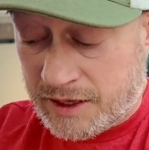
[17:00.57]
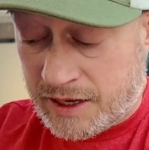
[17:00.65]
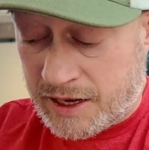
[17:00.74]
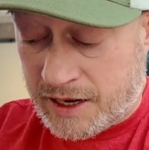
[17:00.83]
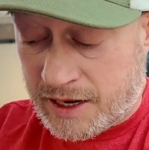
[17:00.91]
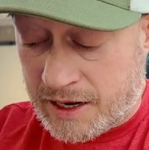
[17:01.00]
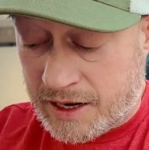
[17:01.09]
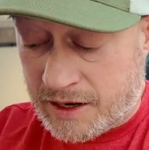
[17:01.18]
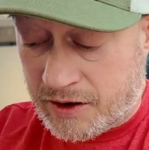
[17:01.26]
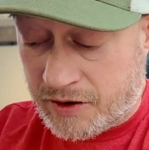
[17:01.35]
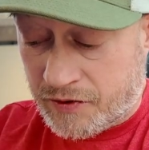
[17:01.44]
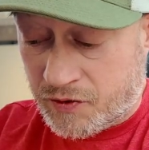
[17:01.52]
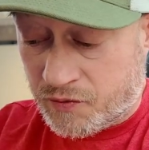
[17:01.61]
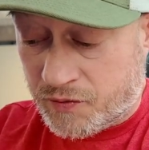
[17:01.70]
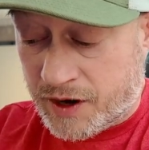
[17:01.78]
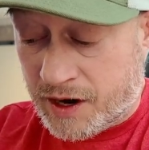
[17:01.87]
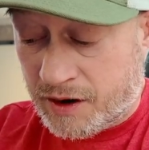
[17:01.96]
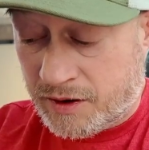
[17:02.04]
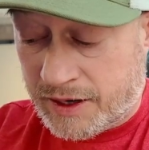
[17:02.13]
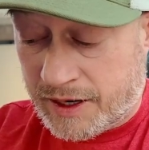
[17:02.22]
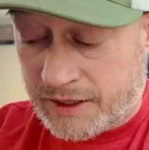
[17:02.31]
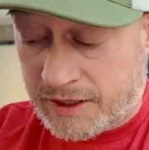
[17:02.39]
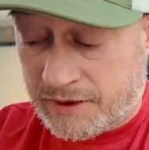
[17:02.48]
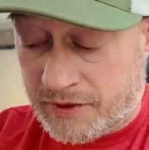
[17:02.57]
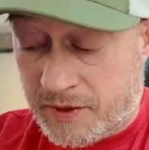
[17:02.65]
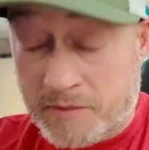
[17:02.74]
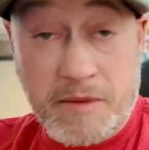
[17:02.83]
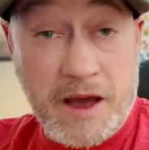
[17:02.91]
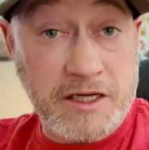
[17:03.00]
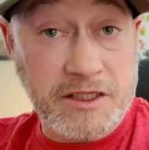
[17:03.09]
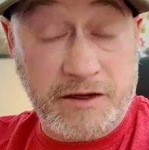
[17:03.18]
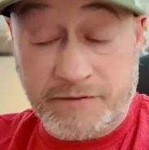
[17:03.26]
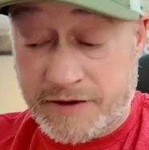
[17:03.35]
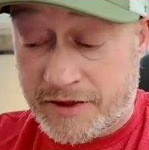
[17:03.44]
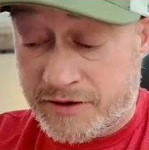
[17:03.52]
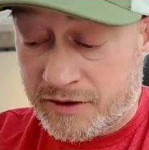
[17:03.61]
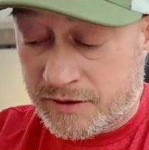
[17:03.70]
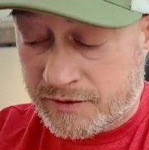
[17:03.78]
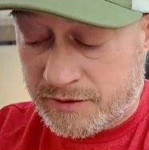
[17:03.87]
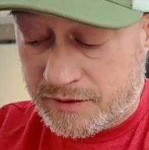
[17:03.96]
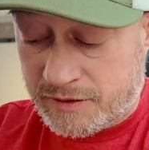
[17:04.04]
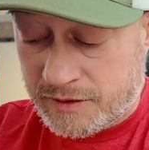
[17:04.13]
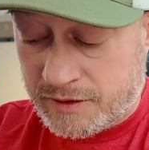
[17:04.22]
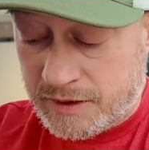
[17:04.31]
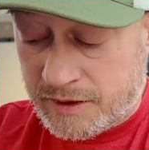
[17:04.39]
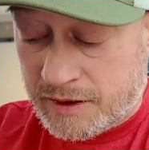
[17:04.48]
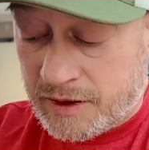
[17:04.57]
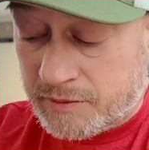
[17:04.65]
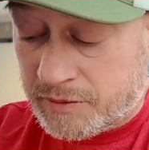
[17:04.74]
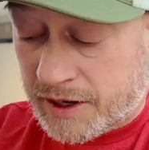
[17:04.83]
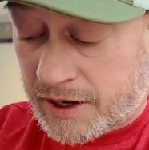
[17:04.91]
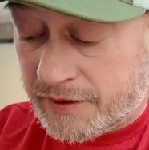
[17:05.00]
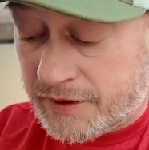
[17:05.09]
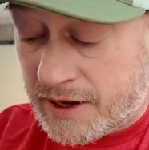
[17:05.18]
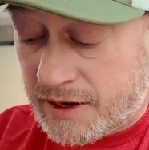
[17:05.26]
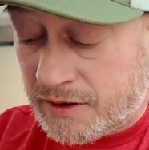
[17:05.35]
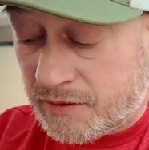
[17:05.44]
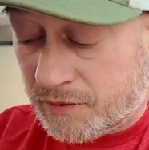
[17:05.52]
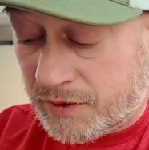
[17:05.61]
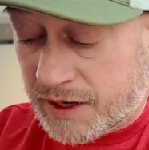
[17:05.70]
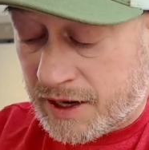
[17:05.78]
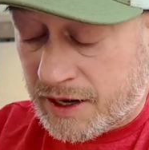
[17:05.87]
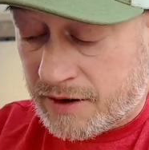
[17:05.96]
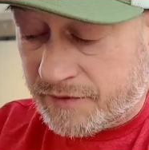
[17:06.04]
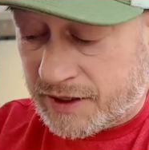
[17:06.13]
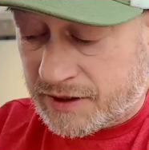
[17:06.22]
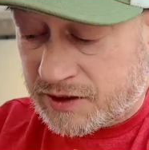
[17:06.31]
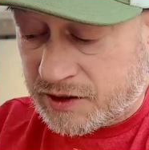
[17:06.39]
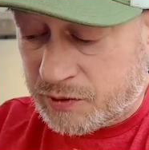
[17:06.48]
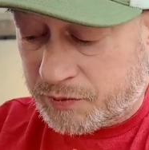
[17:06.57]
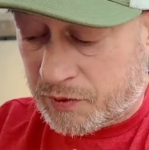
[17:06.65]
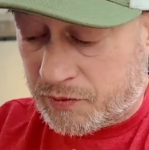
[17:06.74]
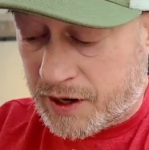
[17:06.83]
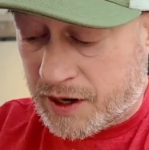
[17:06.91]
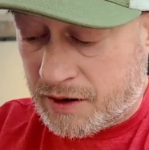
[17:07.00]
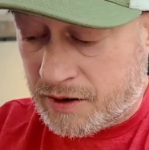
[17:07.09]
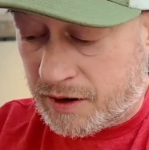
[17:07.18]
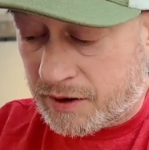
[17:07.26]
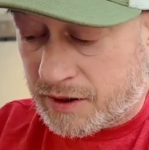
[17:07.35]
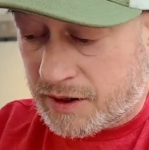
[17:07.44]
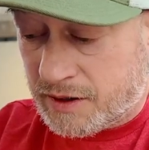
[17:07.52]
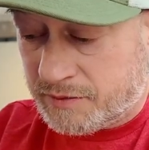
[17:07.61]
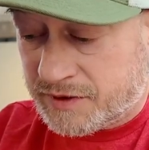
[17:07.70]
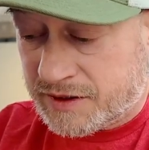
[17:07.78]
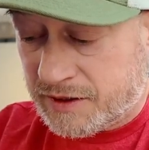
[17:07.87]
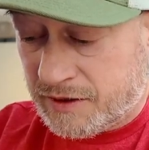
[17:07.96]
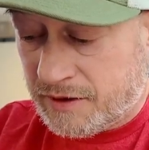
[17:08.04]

And another rare in the Magic Feather. Behind that, we have a super rare. Here it comes.